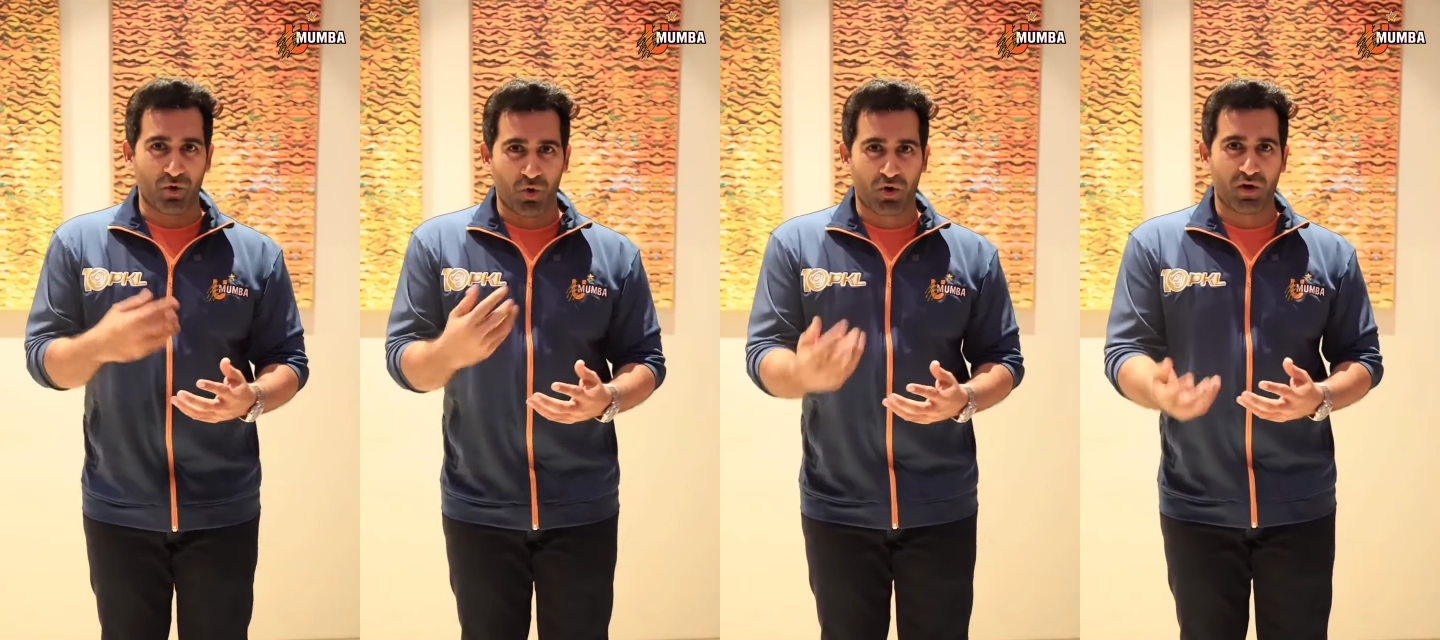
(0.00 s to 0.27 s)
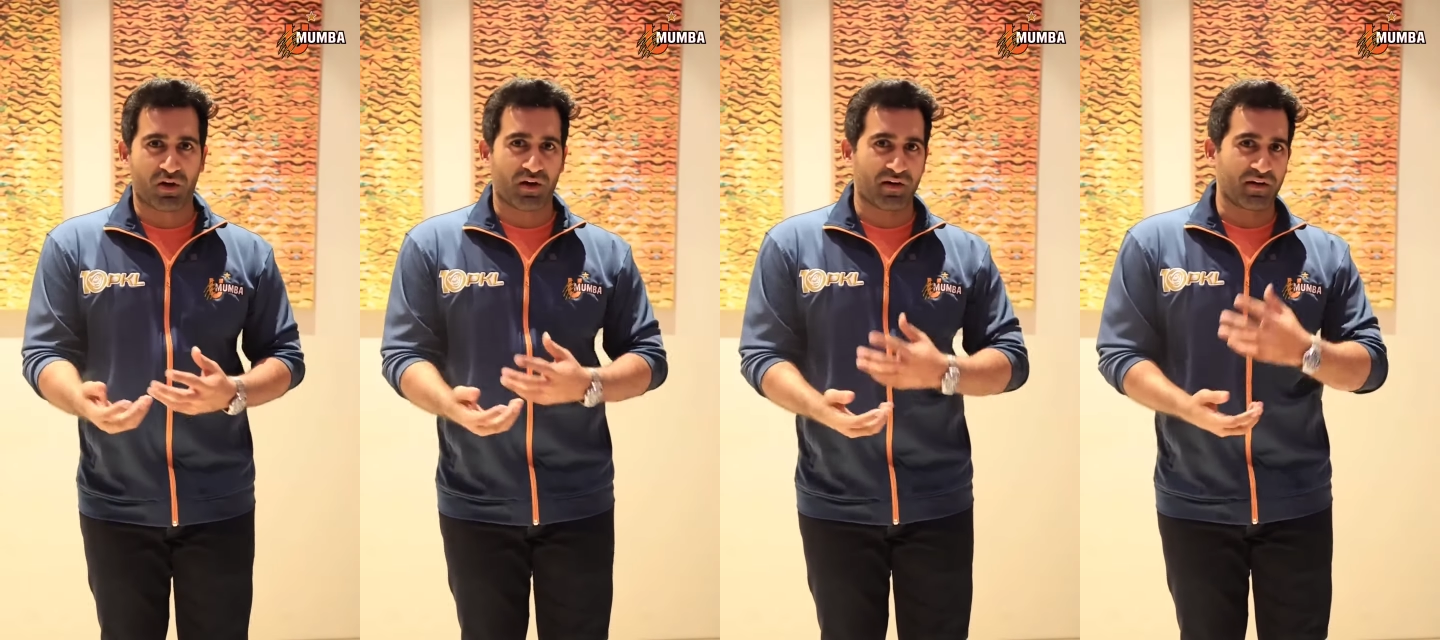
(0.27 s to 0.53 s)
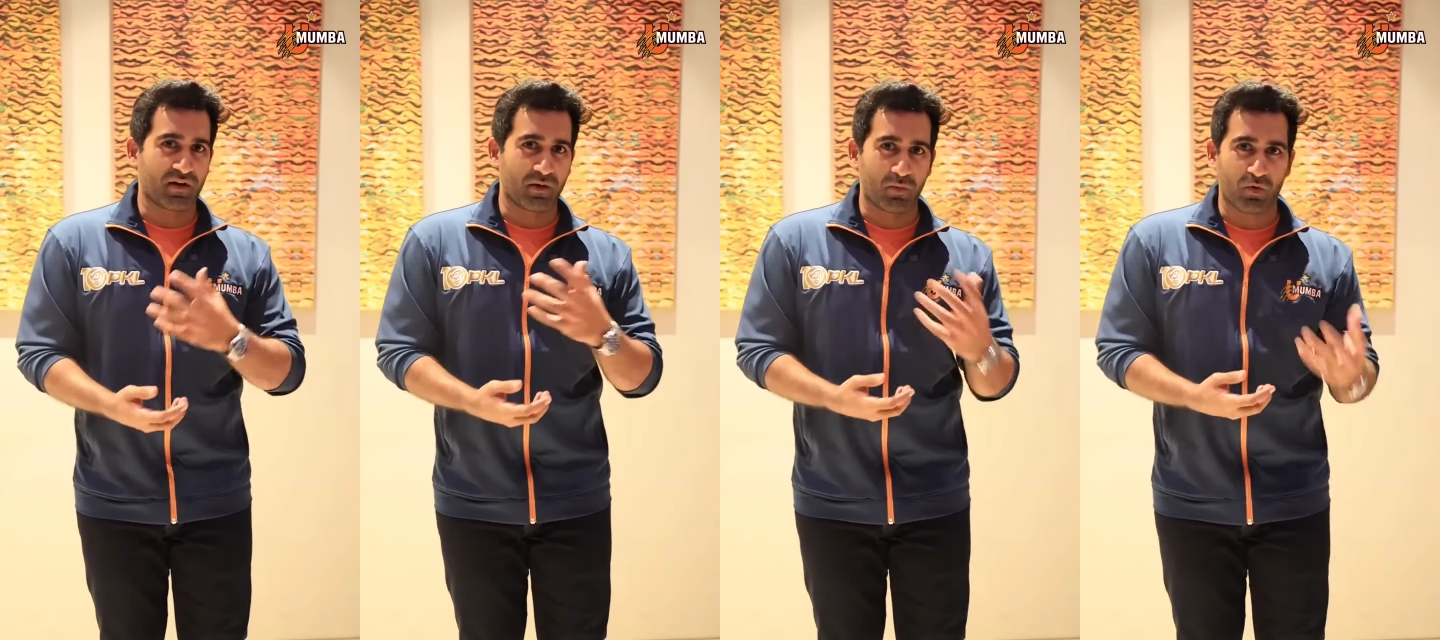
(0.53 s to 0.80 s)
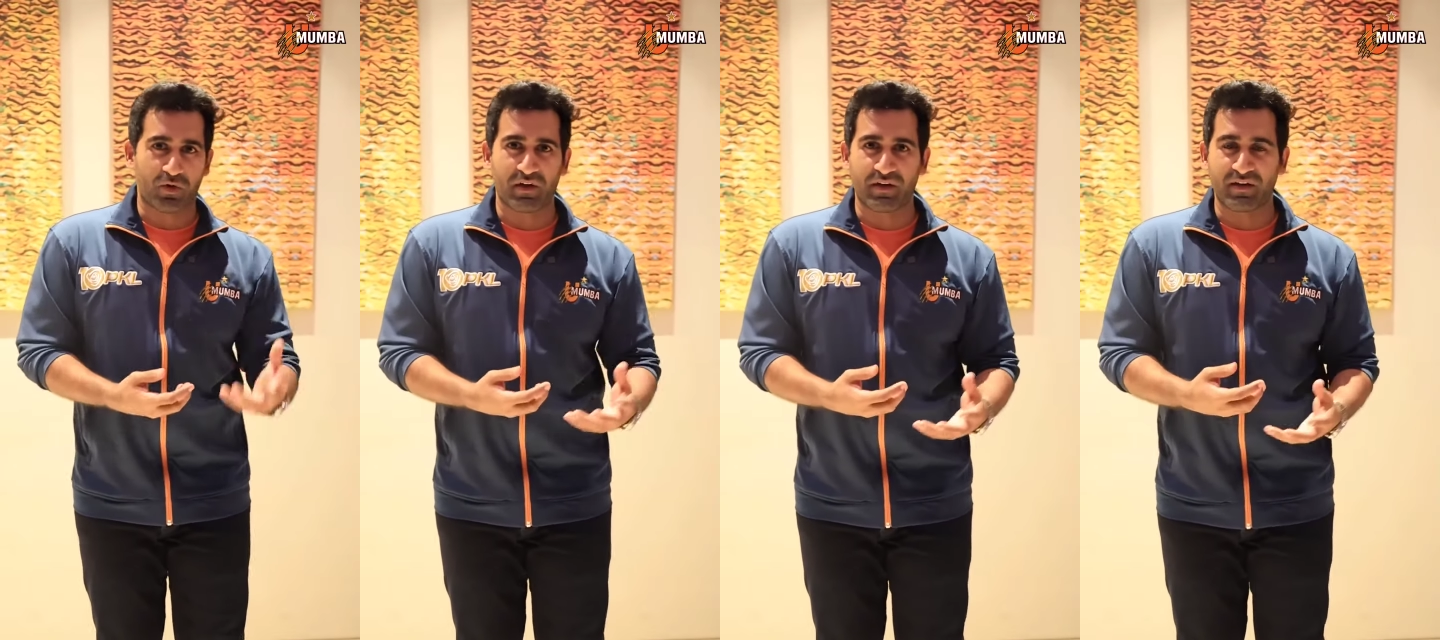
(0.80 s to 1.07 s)
A Gokulakannan, a
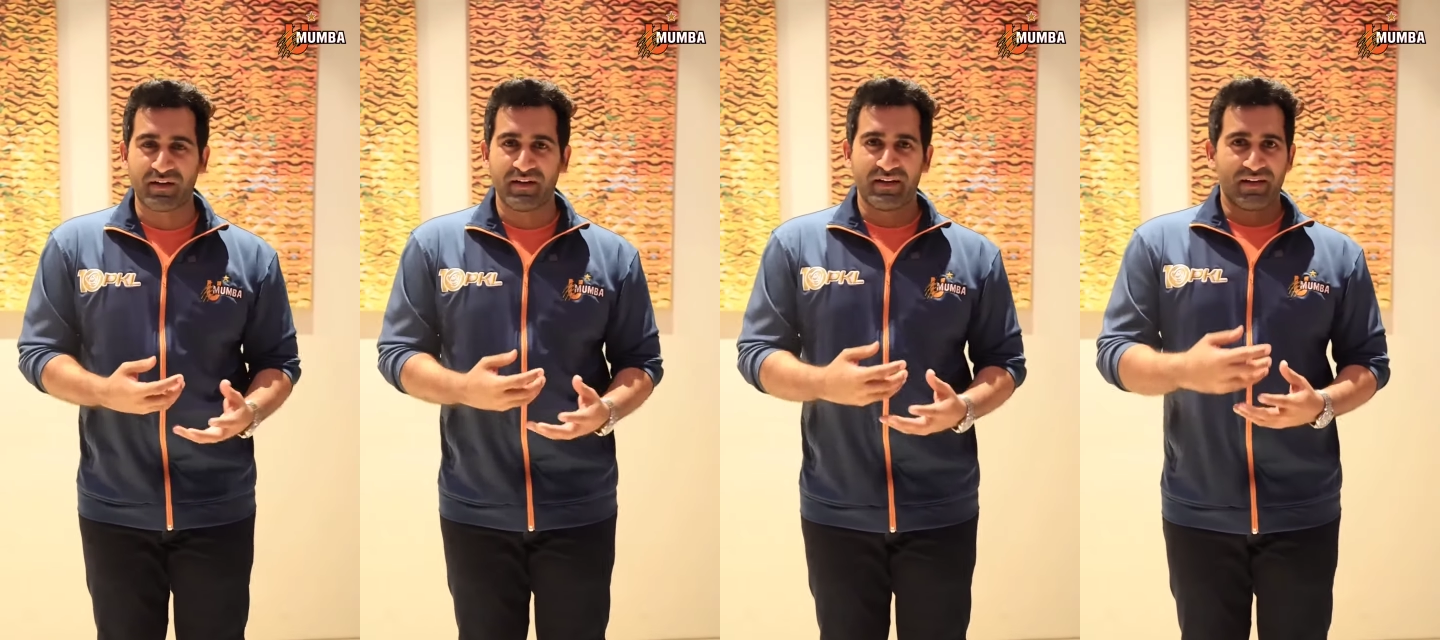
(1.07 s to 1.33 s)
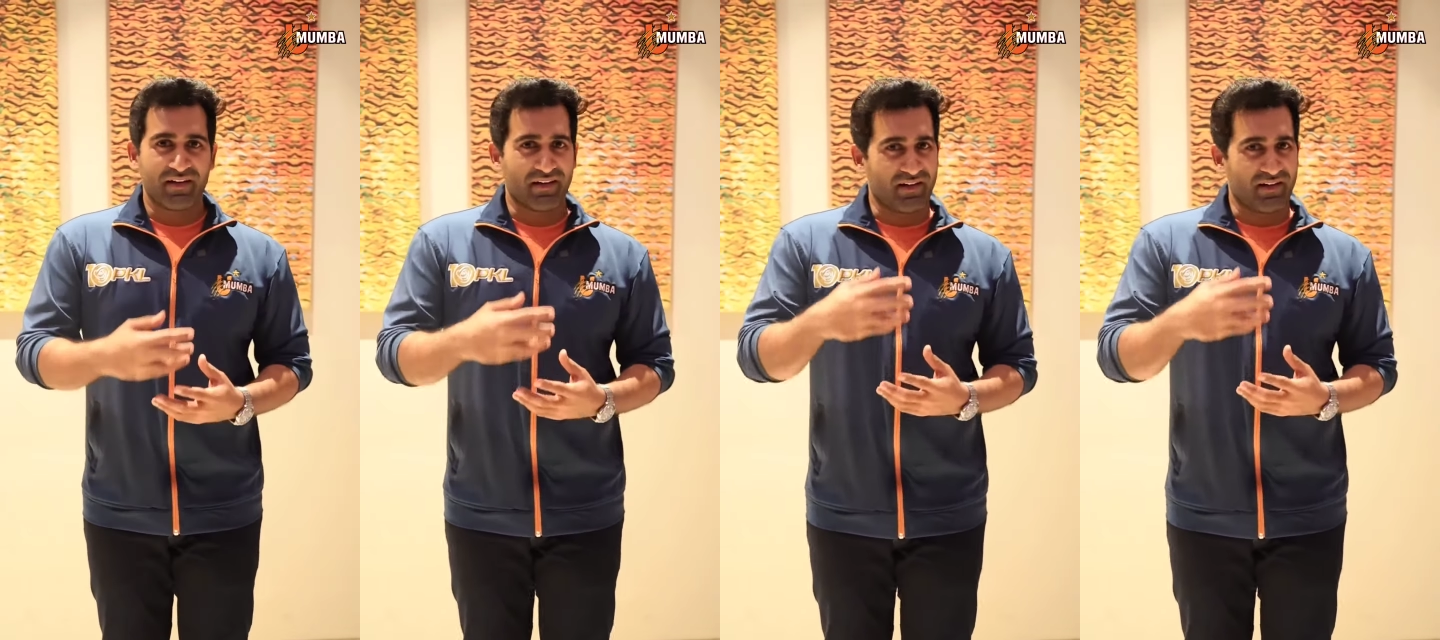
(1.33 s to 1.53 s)
Mukilan,